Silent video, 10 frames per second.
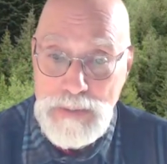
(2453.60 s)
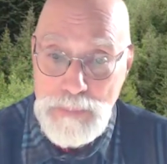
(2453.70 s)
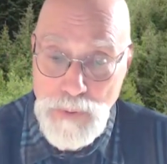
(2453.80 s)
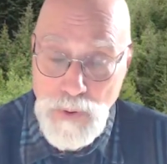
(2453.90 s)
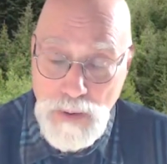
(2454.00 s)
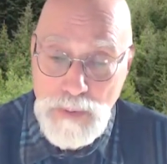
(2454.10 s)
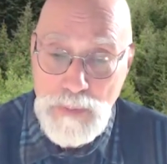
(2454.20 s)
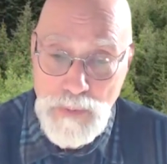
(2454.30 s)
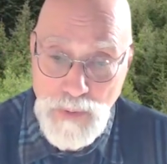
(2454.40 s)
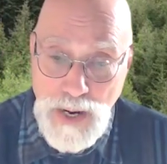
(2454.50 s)
the
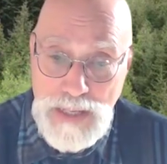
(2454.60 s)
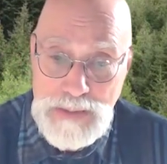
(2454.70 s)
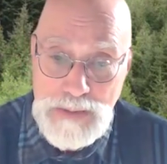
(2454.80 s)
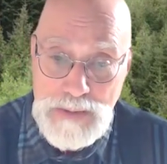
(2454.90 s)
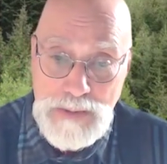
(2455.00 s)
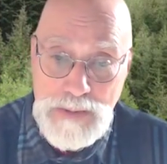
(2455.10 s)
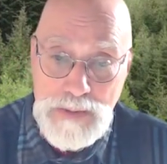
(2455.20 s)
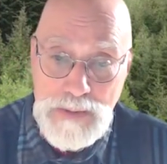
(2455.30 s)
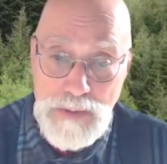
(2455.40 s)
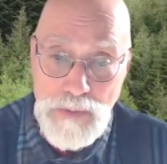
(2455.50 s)
problem
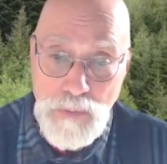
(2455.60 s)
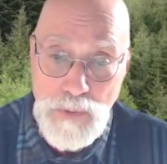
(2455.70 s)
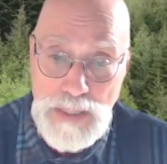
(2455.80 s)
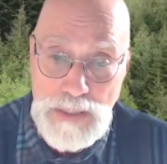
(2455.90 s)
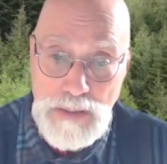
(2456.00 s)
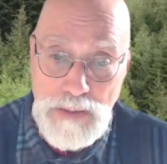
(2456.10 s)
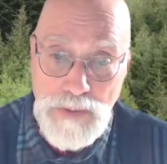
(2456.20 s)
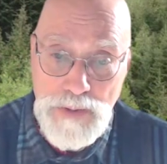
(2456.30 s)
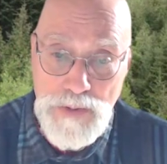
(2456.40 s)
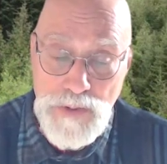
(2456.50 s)
arises when
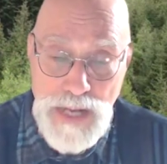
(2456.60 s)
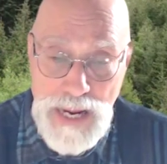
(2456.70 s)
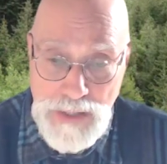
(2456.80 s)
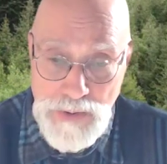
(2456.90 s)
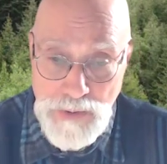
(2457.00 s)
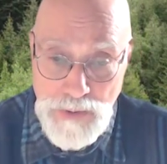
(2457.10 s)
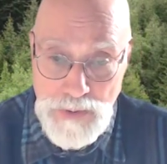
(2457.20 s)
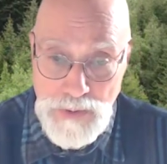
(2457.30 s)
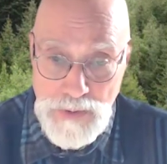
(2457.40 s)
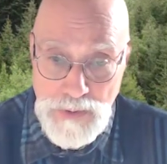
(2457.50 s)
the
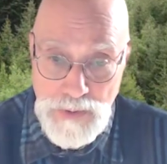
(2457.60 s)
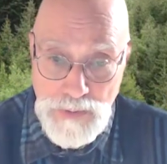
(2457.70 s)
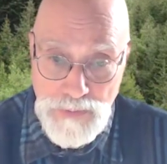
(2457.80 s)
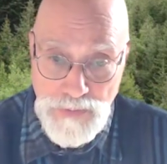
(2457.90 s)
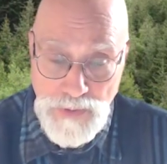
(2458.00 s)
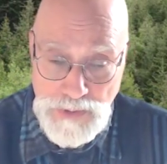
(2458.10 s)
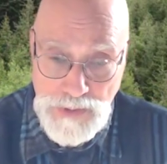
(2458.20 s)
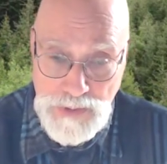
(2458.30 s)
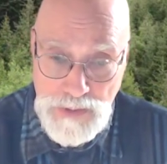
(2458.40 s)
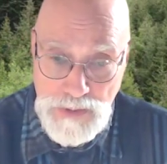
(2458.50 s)
standard
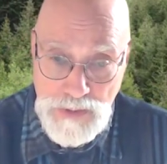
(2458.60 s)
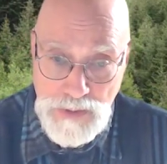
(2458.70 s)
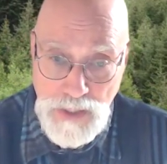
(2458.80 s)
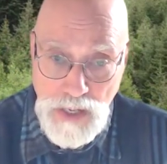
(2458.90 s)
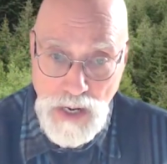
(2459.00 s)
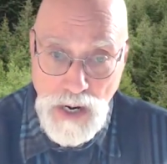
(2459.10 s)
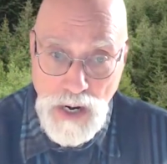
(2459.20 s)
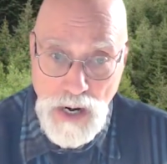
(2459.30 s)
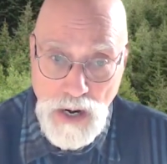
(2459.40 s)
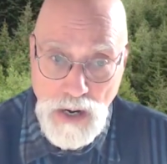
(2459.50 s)
functions
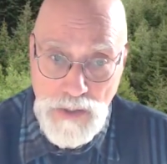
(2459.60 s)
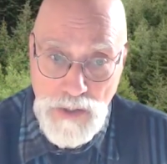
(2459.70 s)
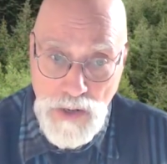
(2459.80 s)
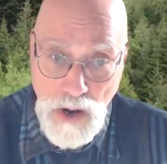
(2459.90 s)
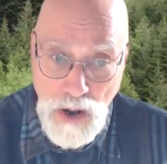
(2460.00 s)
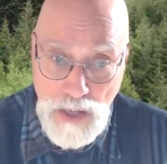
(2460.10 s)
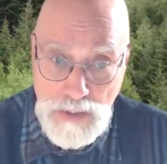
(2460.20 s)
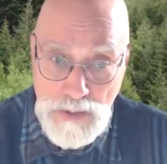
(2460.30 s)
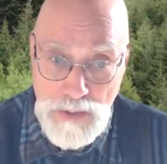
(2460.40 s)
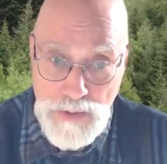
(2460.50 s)
are not